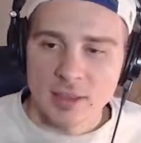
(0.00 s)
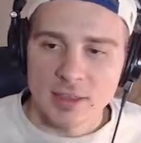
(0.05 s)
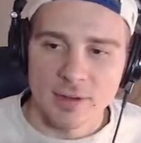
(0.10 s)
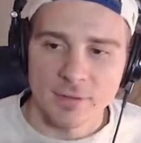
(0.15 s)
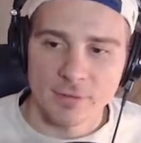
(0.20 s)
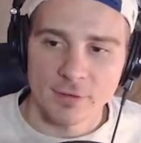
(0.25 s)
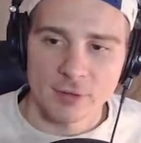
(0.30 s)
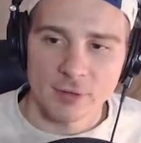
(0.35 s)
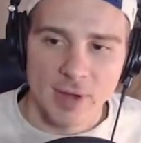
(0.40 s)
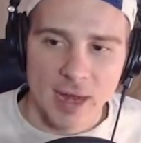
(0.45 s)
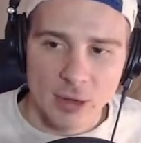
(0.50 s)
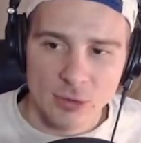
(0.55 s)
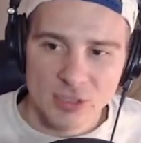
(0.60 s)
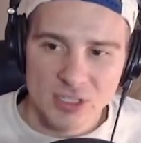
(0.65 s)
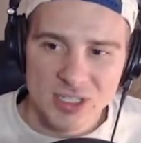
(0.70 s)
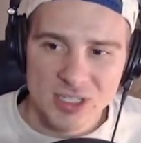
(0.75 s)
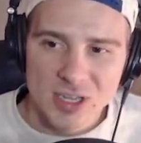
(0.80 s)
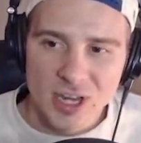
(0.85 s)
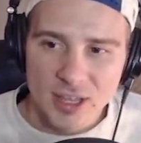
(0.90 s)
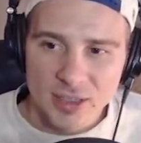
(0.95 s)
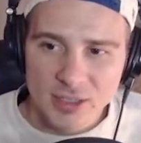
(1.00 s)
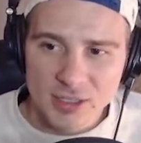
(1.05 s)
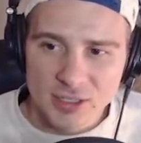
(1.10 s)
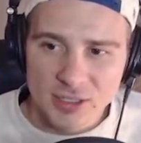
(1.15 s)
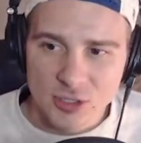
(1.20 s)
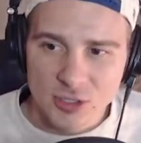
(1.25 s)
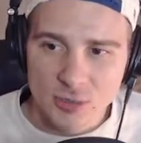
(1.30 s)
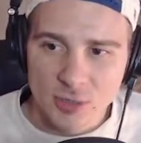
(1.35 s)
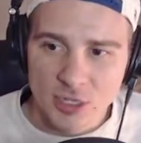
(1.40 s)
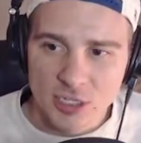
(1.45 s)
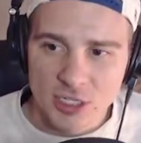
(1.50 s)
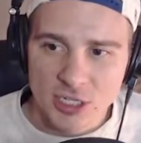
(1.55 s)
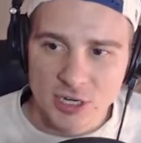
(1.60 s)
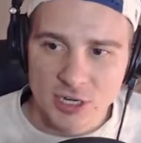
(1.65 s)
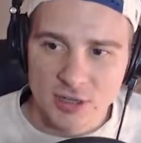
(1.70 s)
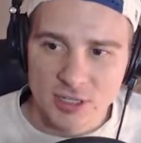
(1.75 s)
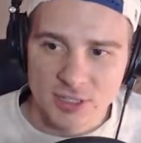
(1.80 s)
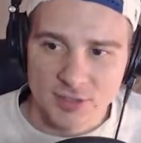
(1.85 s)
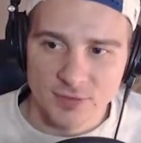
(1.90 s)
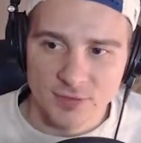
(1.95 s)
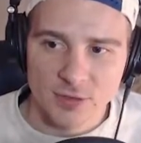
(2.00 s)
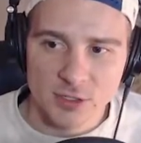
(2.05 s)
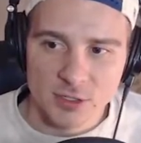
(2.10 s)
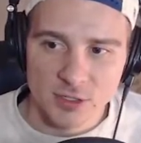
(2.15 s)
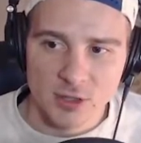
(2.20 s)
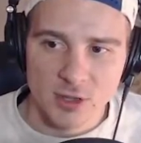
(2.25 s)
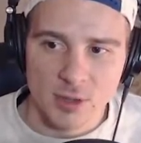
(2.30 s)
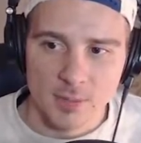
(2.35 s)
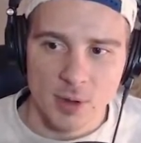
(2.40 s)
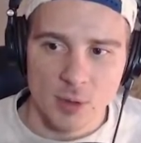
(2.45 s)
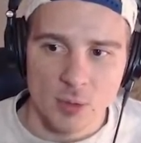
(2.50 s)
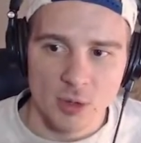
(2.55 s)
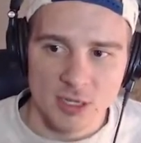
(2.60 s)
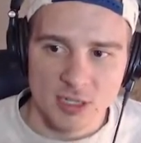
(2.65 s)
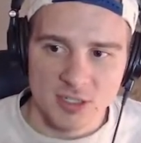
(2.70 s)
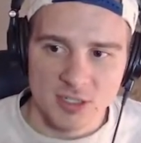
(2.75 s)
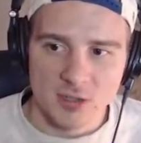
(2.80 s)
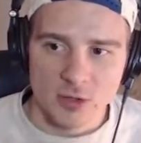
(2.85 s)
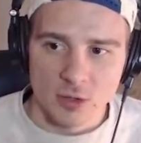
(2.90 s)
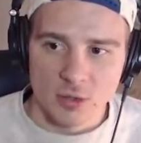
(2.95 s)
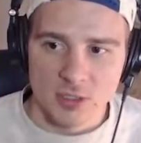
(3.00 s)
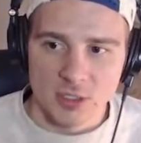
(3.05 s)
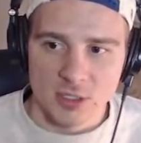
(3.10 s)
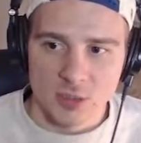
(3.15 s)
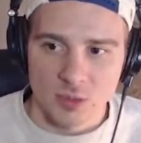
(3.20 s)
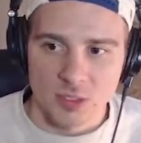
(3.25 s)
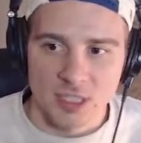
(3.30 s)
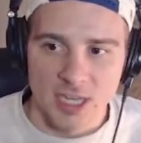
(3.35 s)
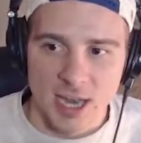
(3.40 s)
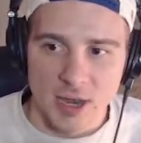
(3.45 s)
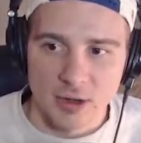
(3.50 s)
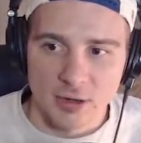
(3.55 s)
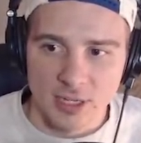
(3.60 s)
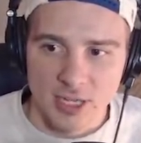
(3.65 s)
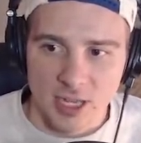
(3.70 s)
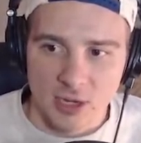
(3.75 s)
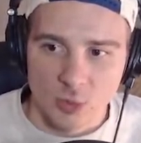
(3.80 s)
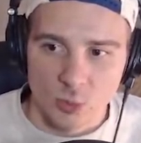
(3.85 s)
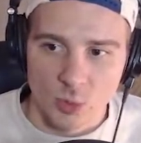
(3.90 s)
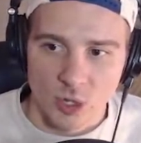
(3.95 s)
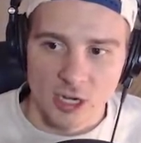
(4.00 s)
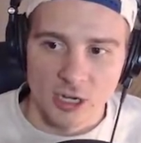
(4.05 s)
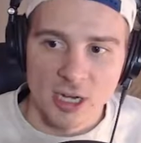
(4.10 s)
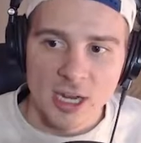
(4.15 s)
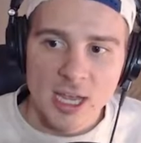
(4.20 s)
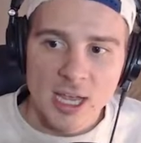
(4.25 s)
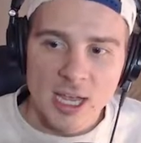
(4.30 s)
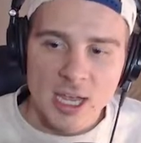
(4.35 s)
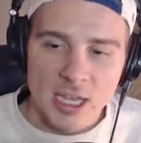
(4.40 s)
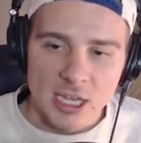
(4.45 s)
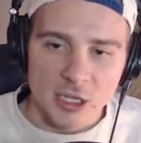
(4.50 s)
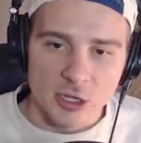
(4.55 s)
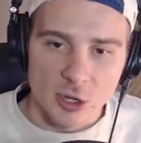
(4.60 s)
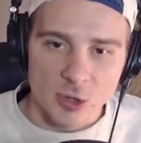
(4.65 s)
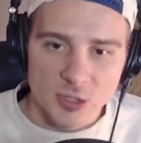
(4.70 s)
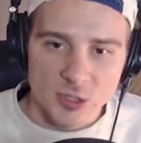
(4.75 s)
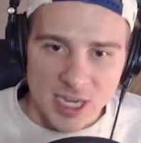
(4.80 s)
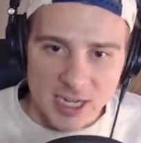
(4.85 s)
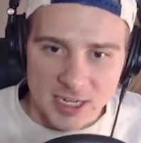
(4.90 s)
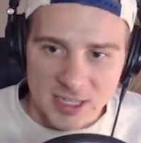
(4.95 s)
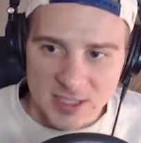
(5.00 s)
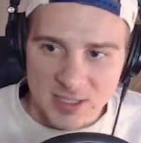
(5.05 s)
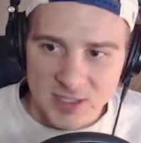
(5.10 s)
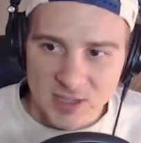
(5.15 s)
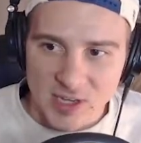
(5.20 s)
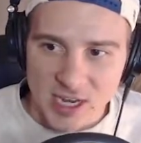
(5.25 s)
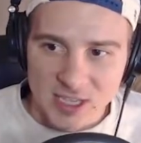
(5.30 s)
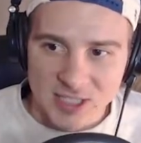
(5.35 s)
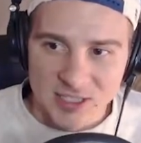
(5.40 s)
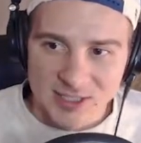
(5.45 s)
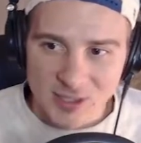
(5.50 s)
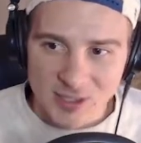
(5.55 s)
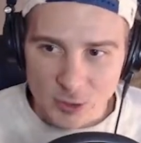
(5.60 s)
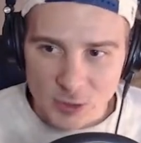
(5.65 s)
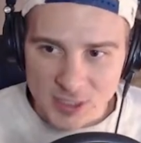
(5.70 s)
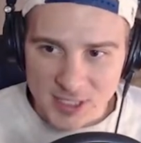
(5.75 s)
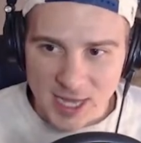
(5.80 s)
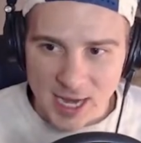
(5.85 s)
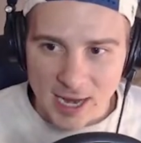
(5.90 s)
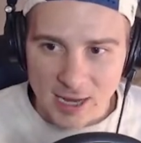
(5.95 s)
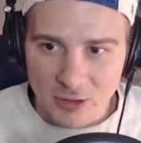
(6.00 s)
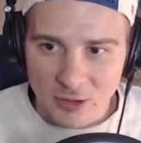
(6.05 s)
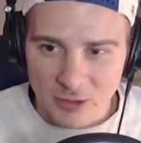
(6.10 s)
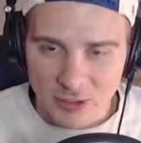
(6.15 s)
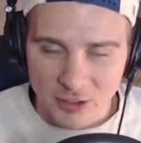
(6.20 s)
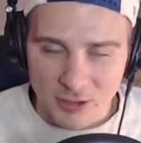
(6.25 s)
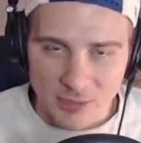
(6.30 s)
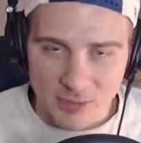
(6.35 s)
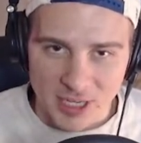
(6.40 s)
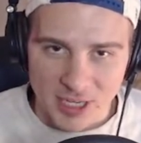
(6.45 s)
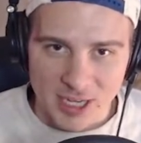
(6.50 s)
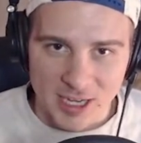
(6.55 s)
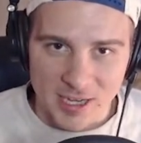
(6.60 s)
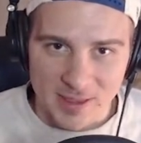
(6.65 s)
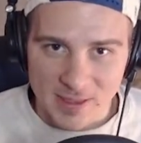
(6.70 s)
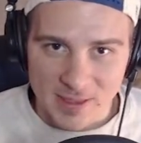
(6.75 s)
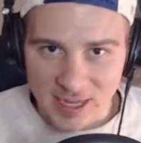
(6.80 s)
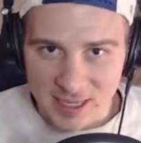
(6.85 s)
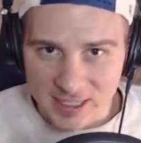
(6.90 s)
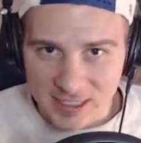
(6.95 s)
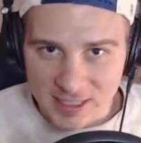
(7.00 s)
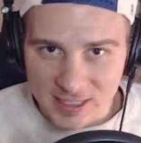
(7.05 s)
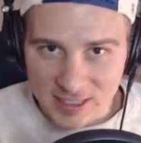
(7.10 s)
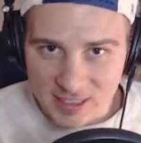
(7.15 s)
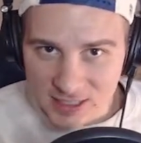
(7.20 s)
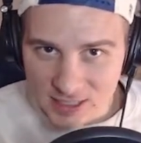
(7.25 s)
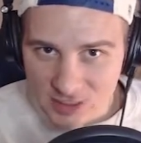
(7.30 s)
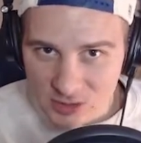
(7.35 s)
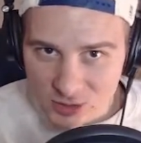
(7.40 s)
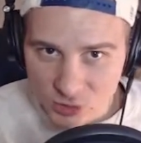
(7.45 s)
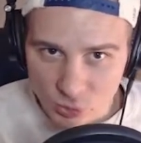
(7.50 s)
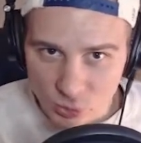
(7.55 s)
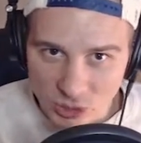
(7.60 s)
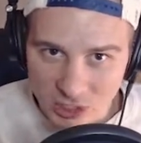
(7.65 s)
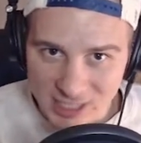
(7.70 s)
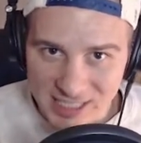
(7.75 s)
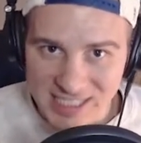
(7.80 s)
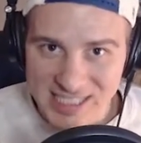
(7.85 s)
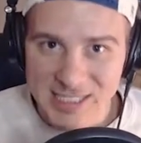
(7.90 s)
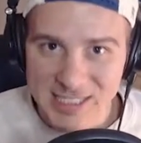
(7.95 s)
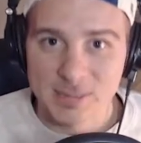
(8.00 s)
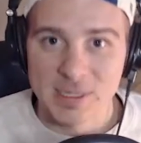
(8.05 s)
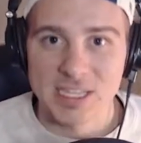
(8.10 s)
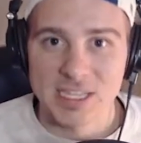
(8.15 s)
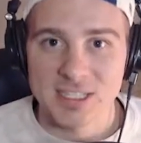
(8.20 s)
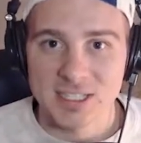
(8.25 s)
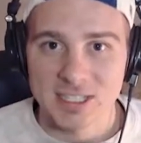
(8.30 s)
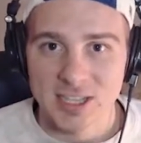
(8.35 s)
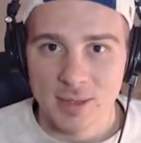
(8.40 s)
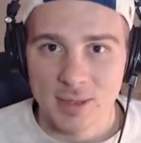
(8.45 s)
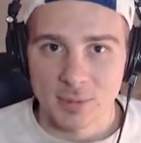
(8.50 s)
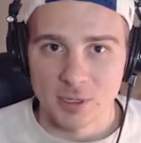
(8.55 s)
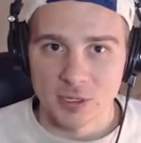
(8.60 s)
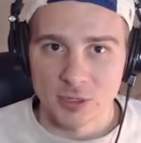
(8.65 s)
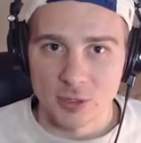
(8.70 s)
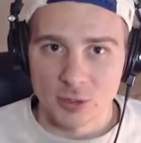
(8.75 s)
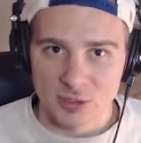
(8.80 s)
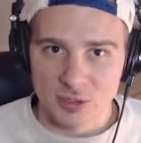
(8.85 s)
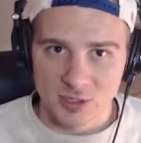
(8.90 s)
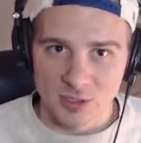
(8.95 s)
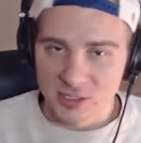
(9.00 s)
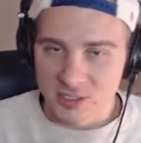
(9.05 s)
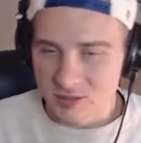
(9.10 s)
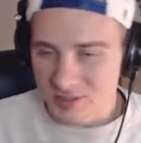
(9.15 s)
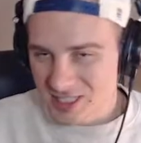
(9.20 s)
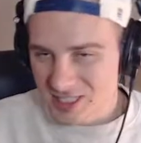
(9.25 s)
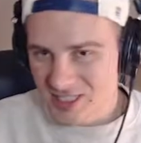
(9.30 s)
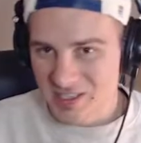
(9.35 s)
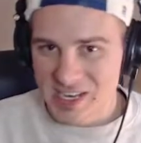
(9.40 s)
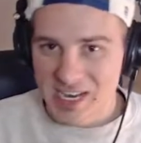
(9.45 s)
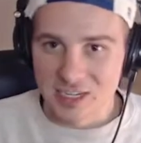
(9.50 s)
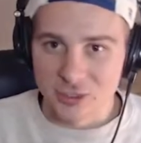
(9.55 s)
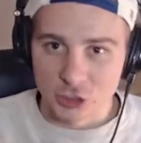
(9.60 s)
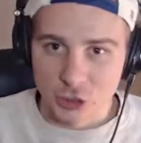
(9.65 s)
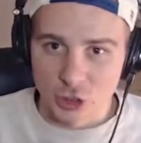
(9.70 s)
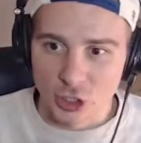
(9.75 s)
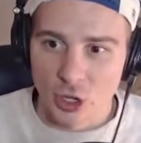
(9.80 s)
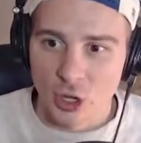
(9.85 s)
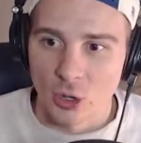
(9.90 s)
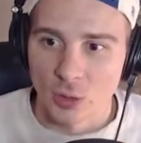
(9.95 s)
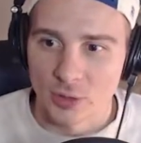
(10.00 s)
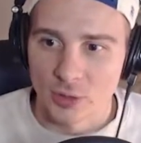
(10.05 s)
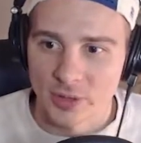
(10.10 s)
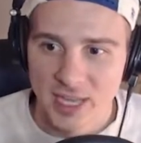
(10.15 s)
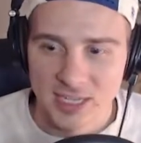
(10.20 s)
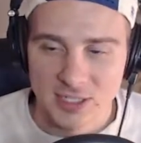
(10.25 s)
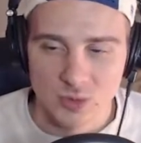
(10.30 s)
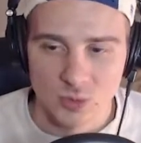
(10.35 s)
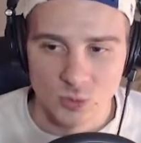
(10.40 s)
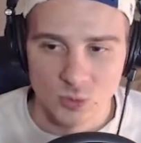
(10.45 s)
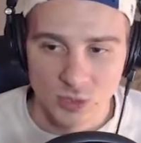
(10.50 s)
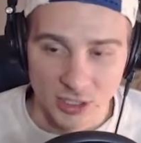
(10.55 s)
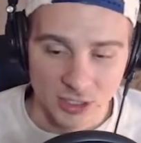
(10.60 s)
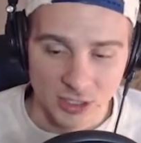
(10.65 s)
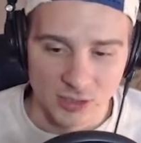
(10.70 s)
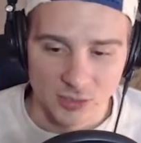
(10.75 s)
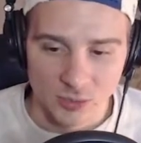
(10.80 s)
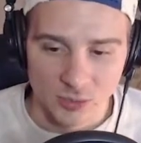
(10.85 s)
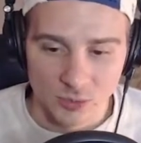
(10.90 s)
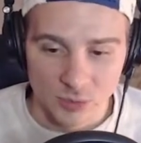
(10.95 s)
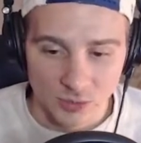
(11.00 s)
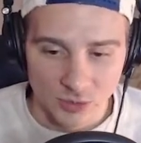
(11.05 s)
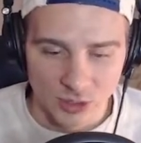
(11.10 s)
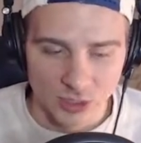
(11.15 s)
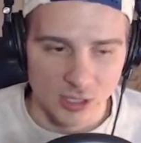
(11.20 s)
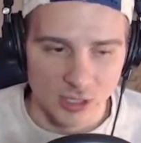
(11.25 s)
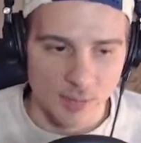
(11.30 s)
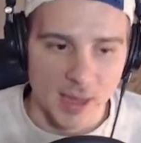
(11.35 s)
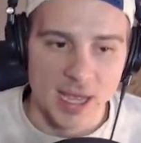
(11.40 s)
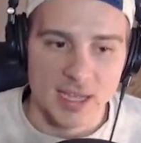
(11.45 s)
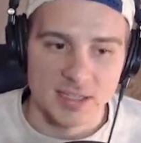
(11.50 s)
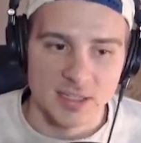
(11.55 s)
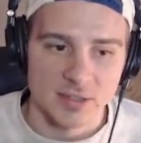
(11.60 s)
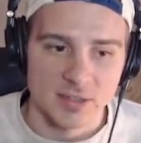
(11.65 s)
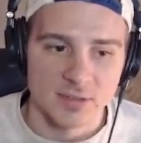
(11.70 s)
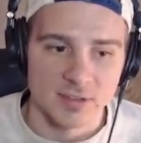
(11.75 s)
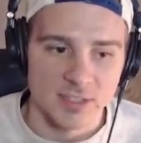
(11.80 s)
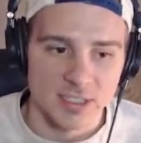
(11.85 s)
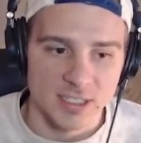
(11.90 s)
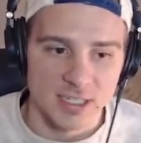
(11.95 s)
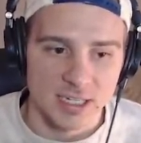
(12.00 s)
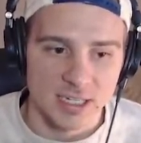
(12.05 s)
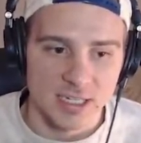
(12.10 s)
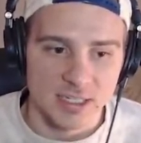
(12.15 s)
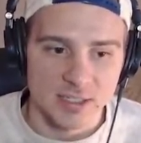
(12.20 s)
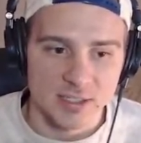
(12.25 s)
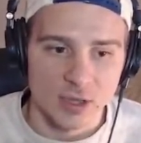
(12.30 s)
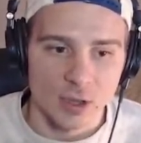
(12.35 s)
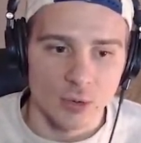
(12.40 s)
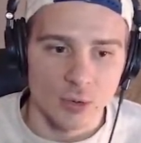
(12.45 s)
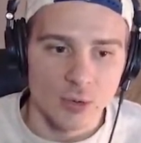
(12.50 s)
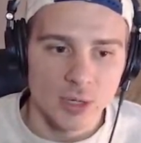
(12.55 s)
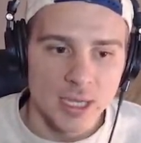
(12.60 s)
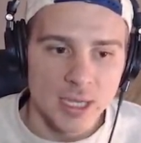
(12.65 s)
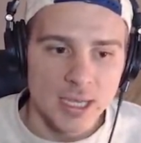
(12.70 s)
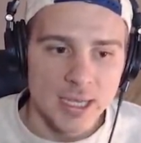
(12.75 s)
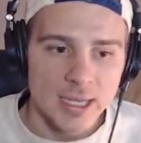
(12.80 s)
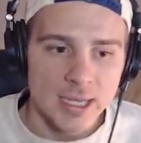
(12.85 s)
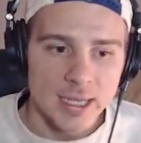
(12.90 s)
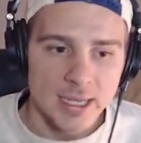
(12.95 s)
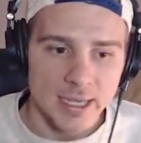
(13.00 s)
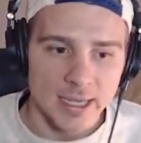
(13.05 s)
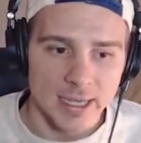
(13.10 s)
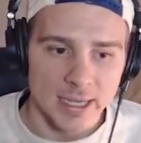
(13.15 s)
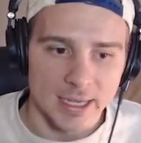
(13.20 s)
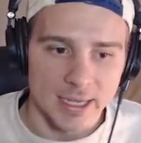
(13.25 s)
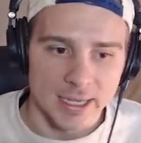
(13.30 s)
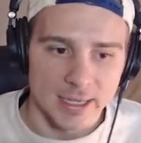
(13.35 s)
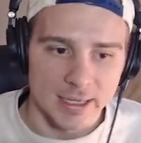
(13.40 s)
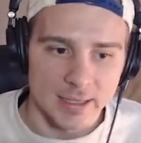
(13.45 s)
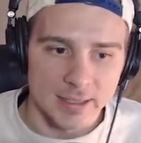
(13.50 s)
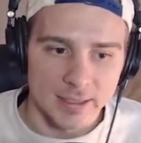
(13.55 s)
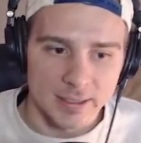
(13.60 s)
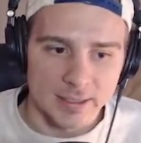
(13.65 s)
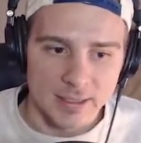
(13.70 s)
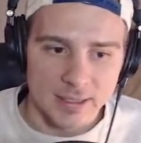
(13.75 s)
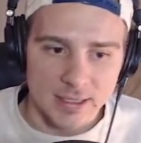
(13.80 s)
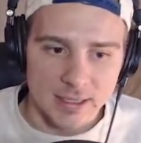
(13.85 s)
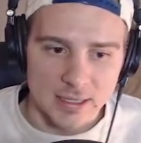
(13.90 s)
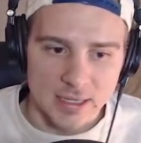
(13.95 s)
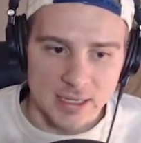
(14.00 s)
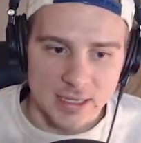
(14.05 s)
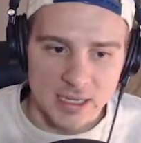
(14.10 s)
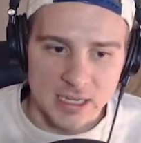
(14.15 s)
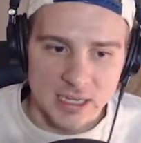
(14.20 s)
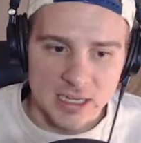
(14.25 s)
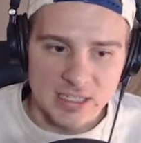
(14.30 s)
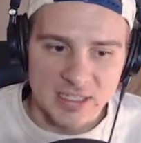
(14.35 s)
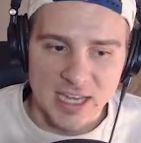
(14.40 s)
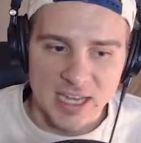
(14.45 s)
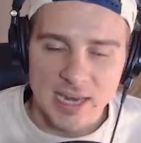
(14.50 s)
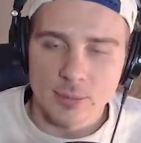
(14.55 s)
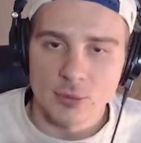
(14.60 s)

And then for routes, nothing too much here. This first clip, I want to slow this one down again, where he goes on a slant, slows down a little bit, and then really speeds up and goes slant and go. And that's really, really positive to see. So he's able